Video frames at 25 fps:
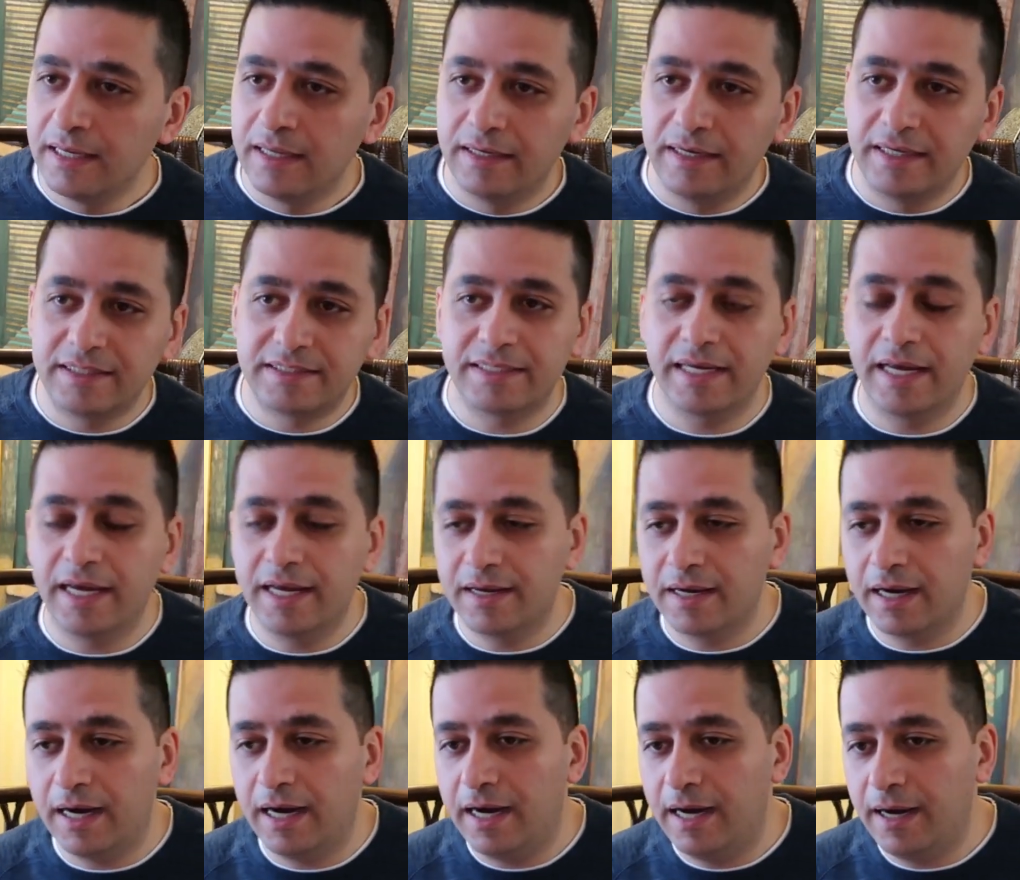let's
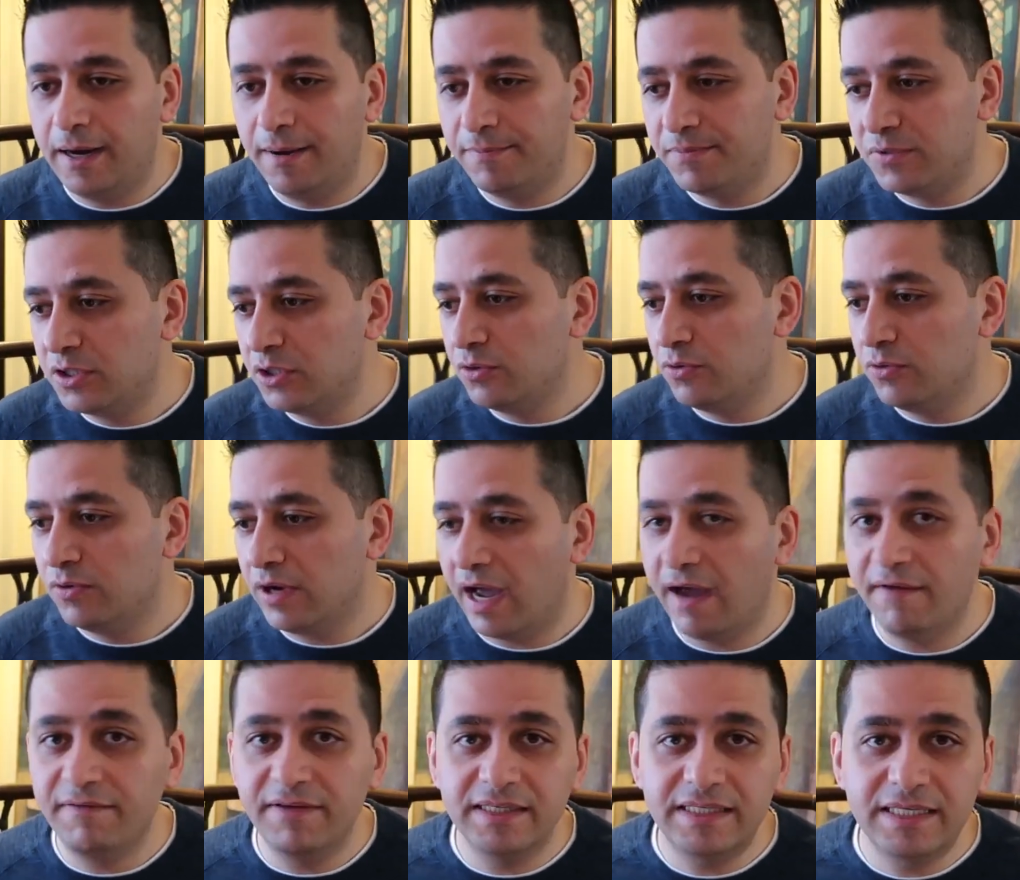say you
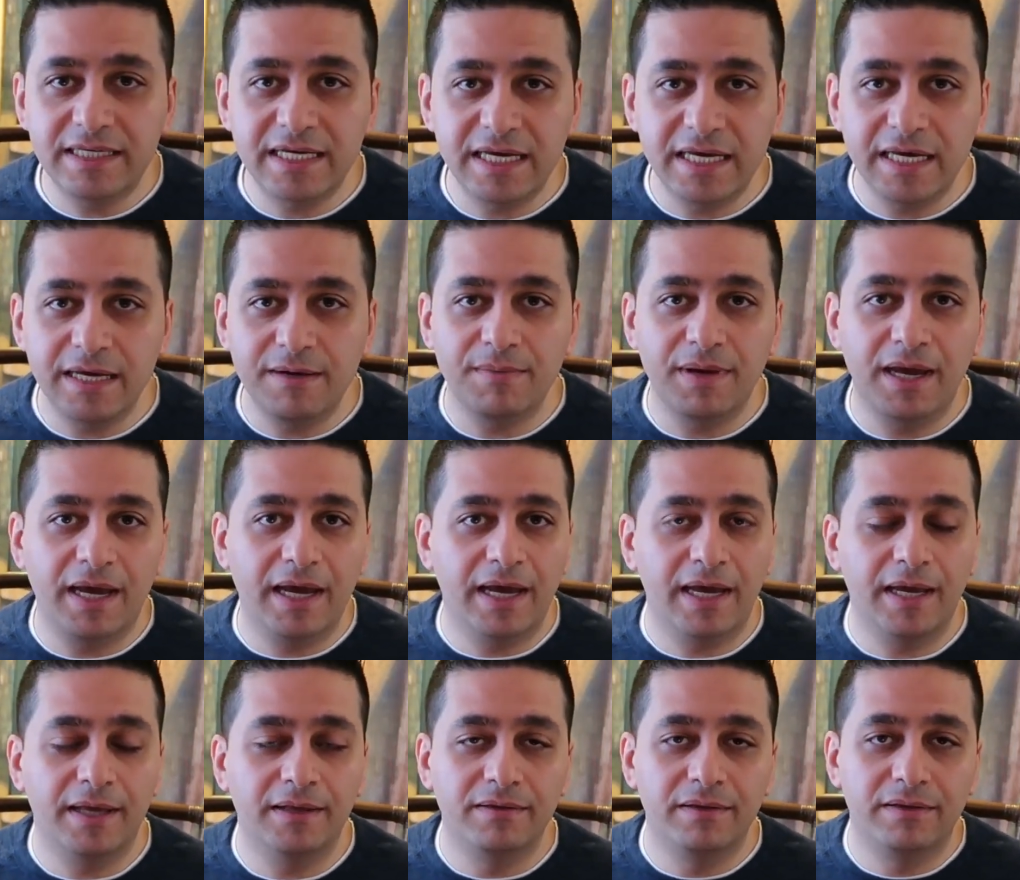have a team
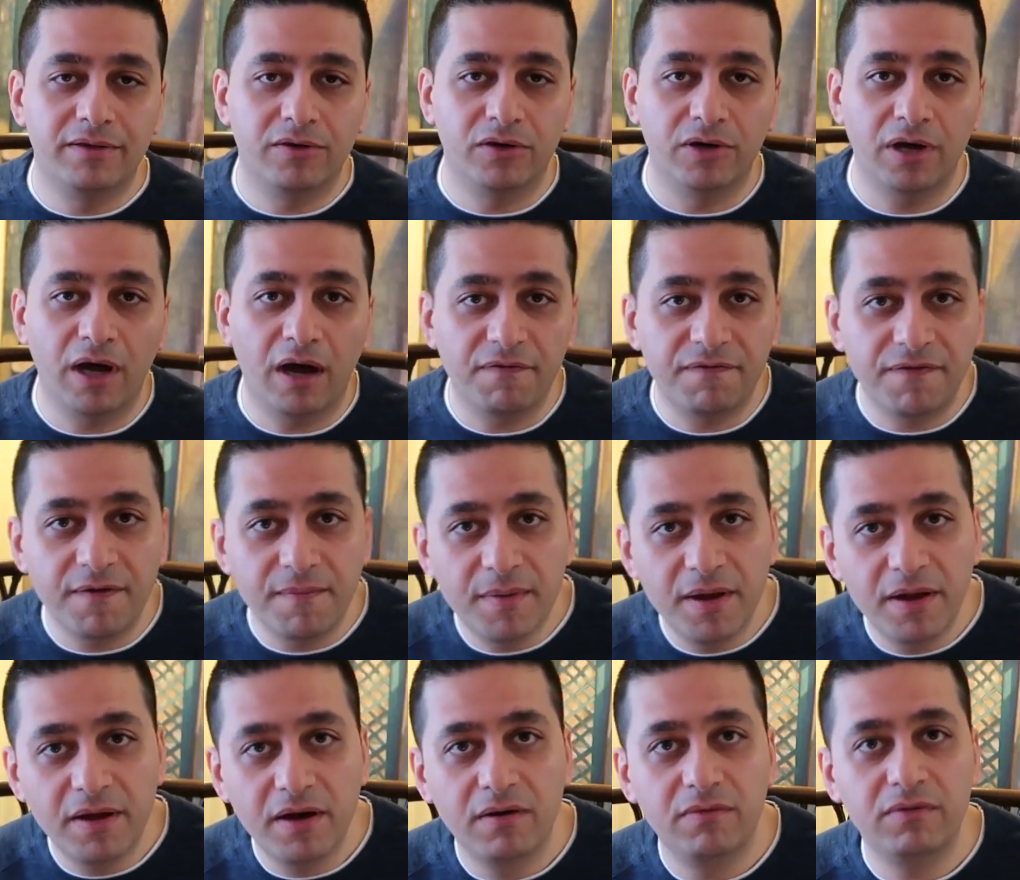and they're not
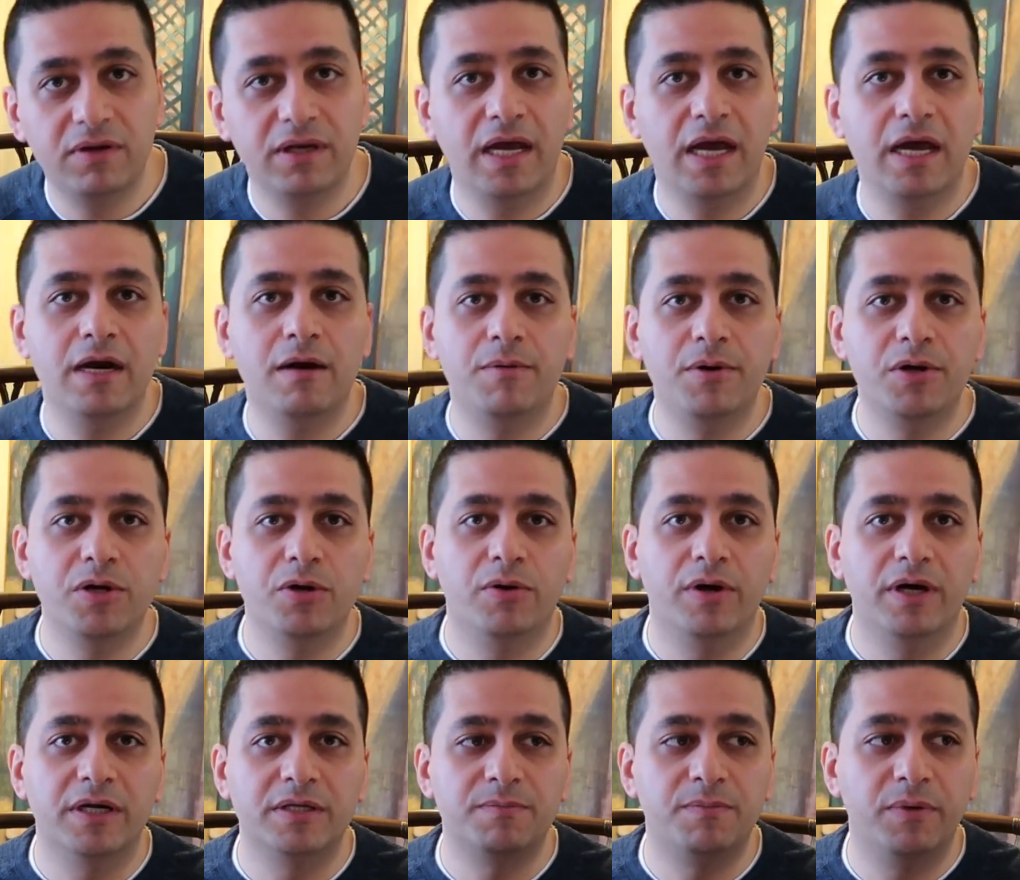familiar with
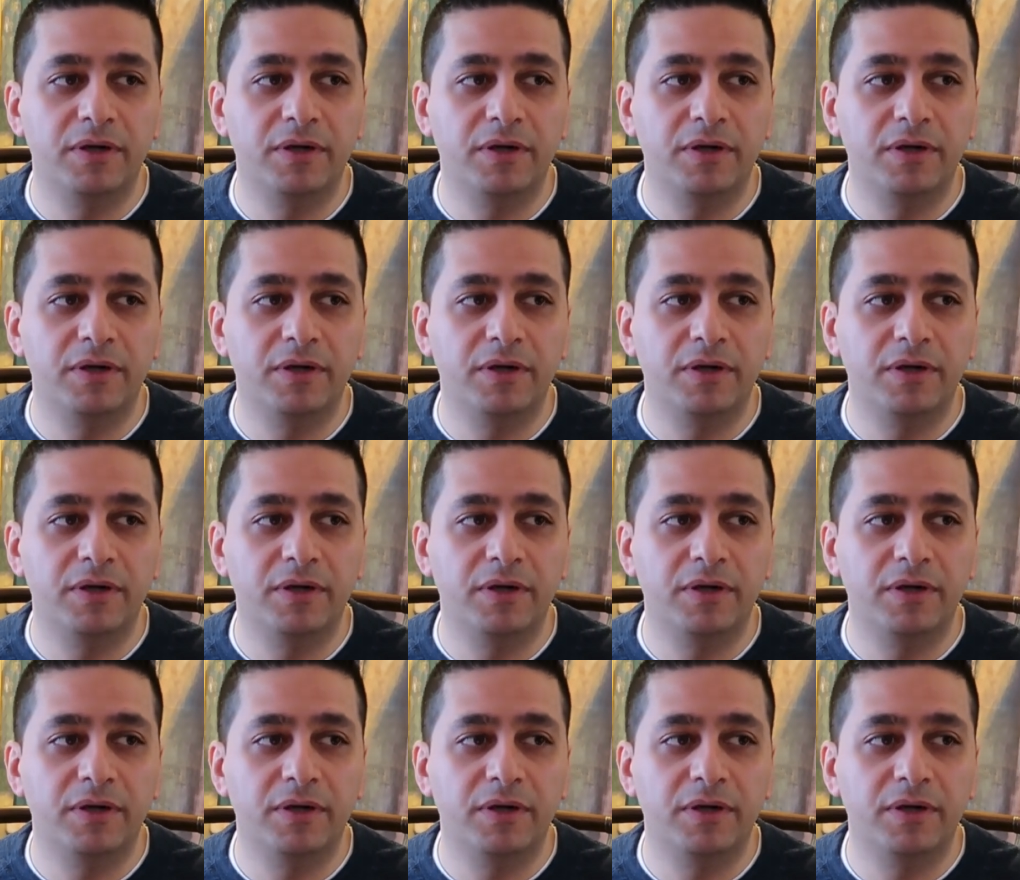AWS,